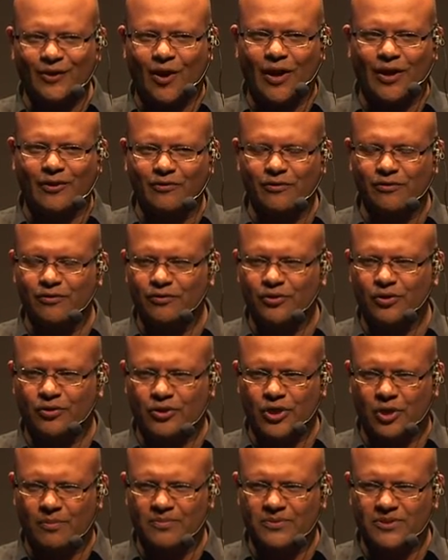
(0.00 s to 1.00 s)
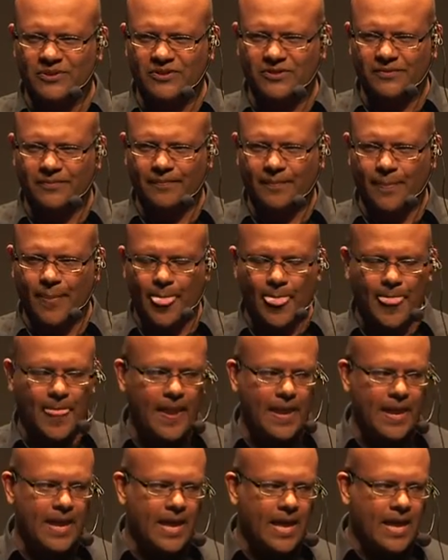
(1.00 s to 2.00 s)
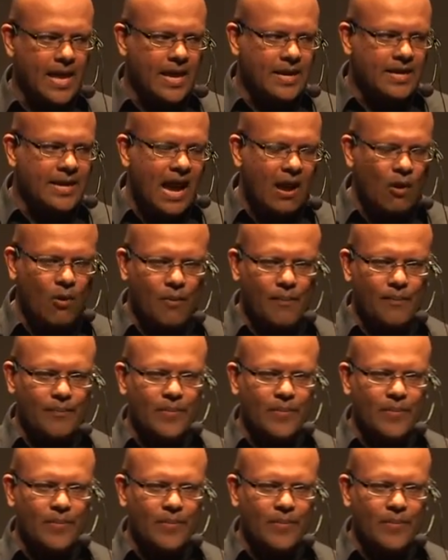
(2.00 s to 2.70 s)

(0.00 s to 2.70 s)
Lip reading: you're going to lose your jobs. Now,